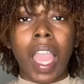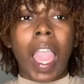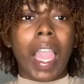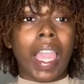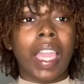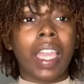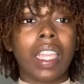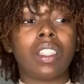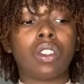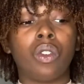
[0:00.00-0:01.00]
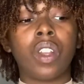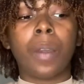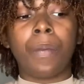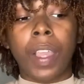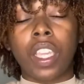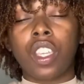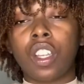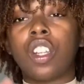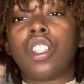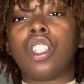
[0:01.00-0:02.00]
and it's going to make your
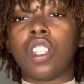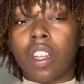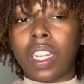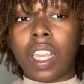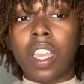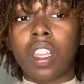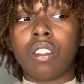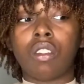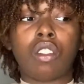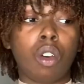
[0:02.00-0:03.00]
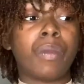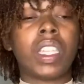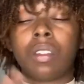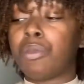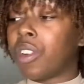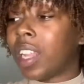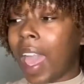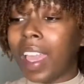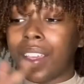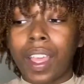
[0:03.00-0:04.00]
journey so much more
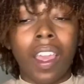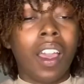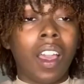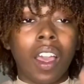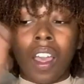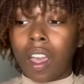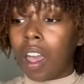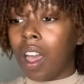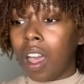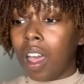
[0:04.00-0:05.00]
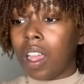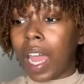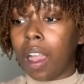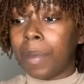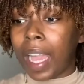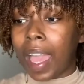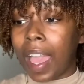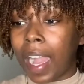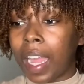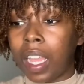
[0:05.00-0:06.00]
like oh my god, I
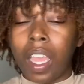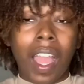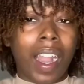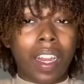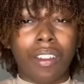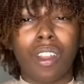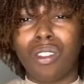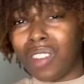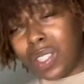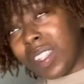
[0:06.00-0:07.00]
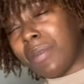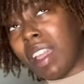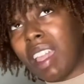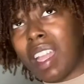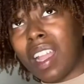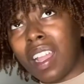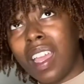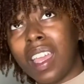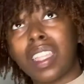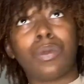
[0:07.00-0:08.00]
gotta retwist my hair.
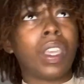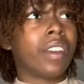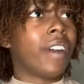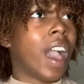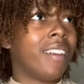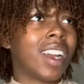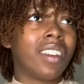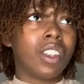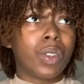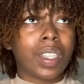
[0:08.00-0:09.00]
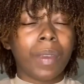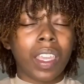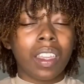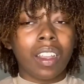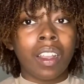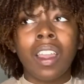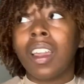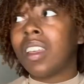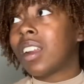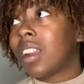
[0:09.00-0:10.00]
It's week 5, I gotta retwist my hair.
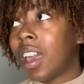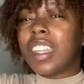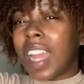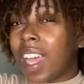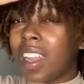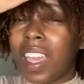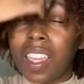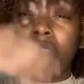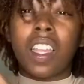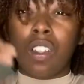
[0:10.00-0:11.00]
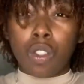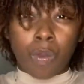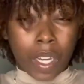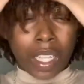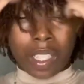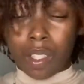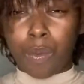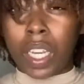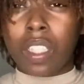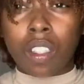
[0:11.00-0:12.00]
Not letting your hair do what
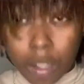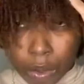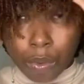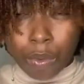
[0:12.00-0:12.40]
it do,